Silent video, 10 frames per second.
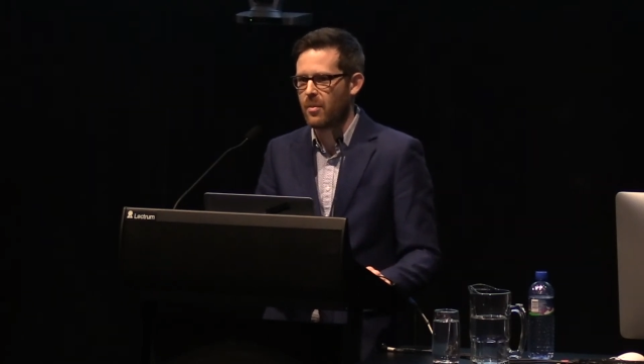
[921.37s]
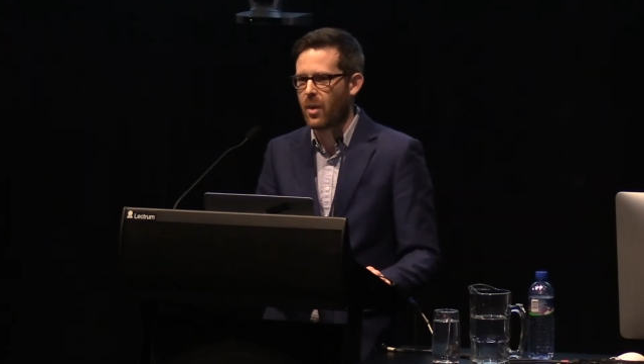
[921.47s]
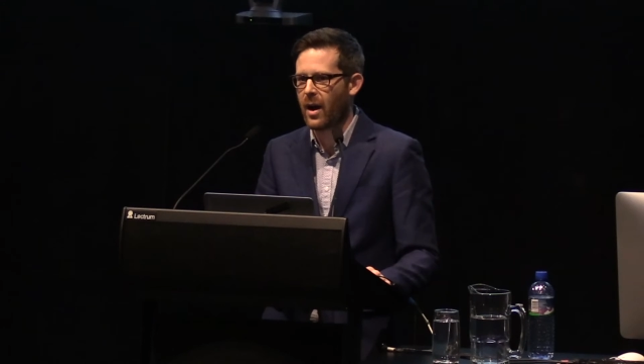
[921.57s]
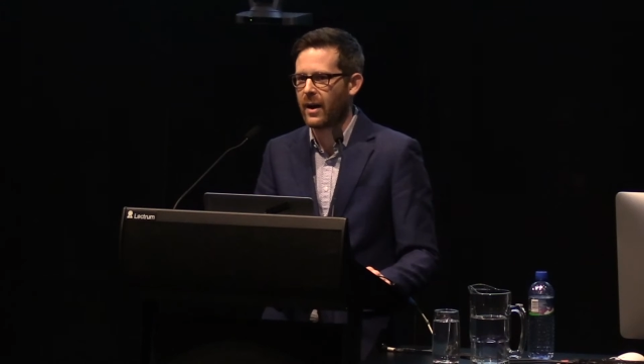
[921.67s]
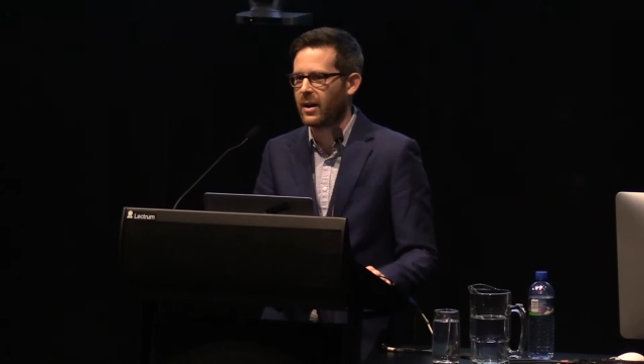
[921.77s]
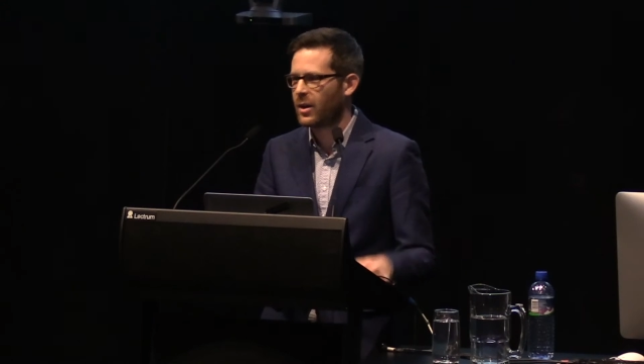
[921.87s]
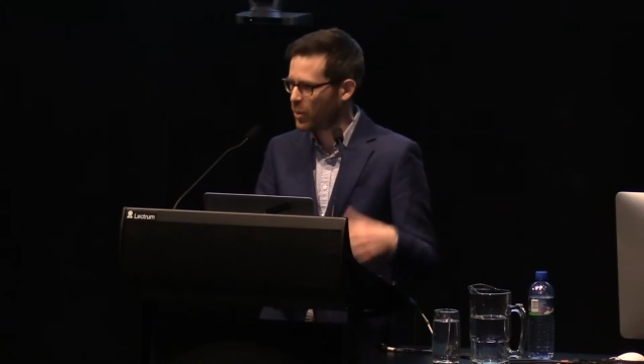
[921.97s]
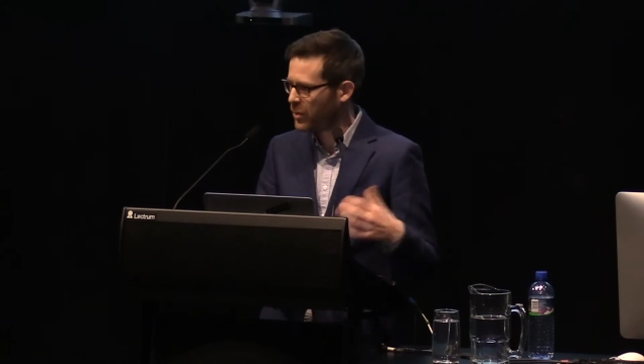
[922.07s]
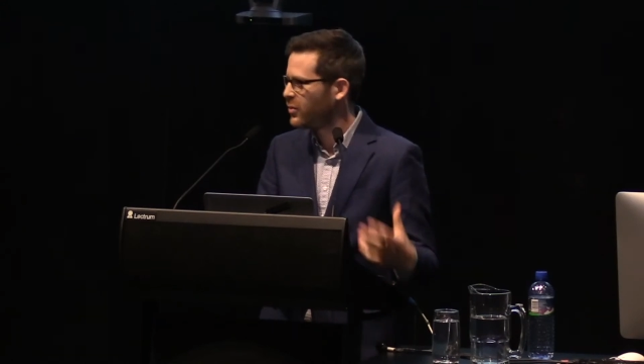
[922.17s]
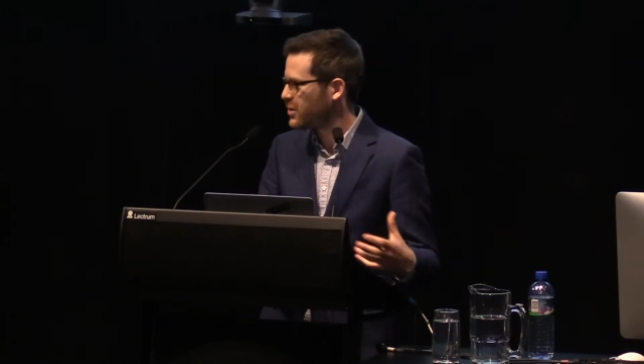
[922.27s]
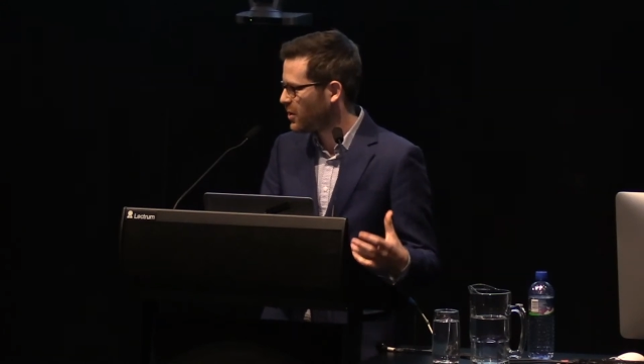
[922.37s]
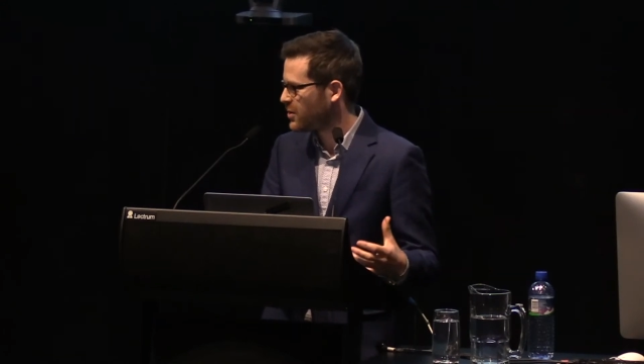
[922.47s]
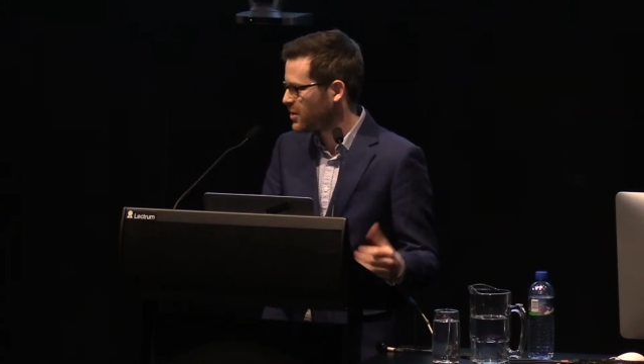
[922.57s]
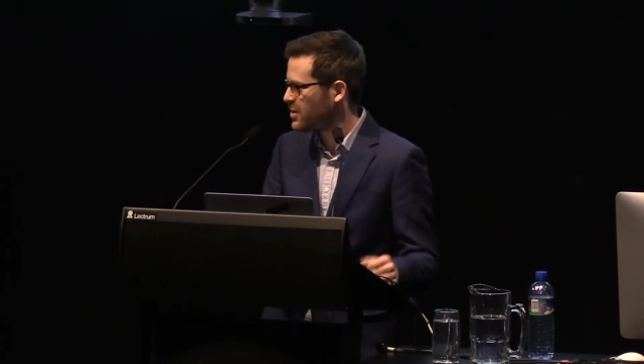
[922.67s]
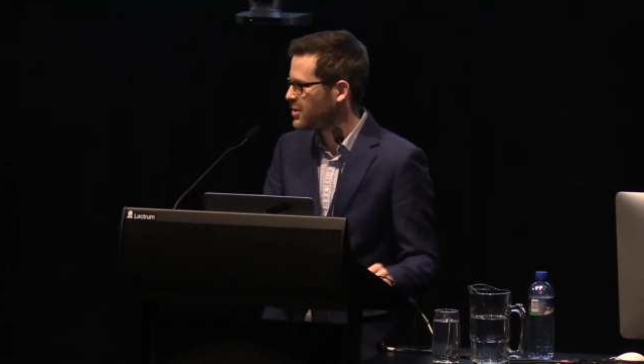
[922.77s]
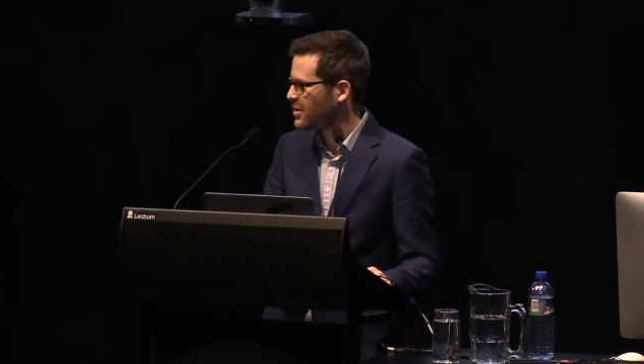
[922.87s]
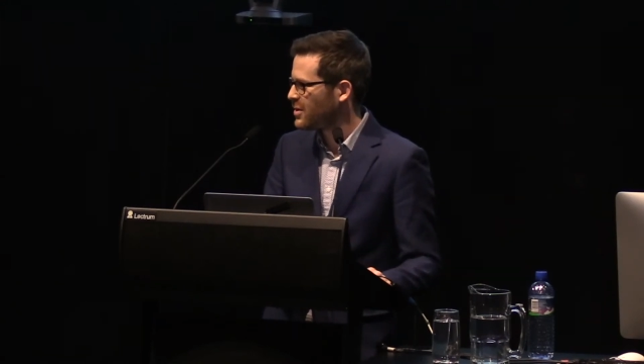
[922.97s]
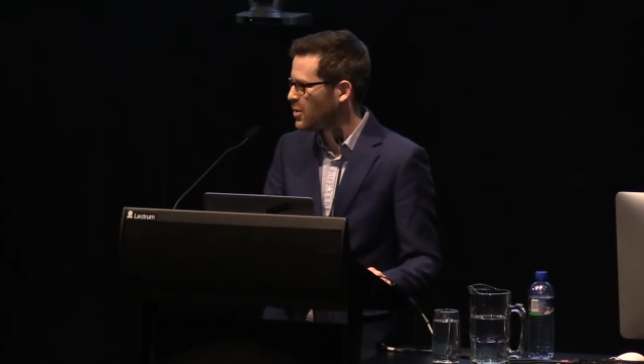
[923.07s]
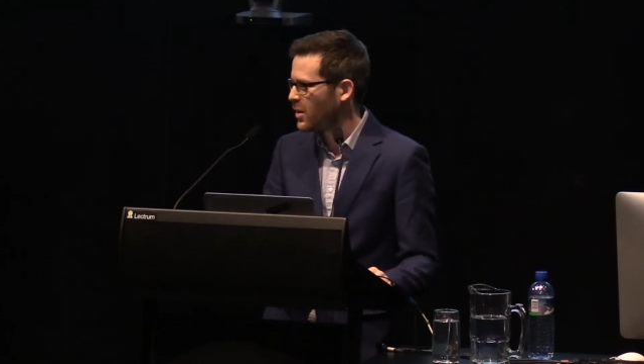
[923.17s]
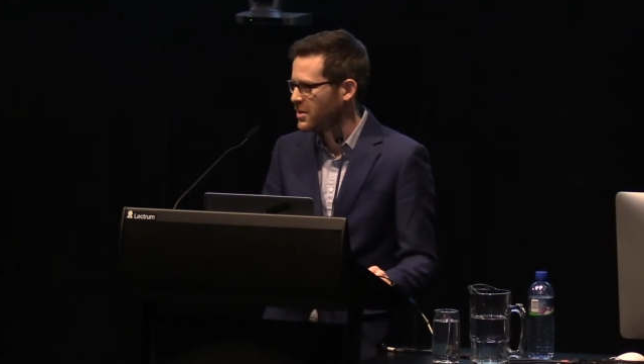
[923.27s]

by a group of research assistants who,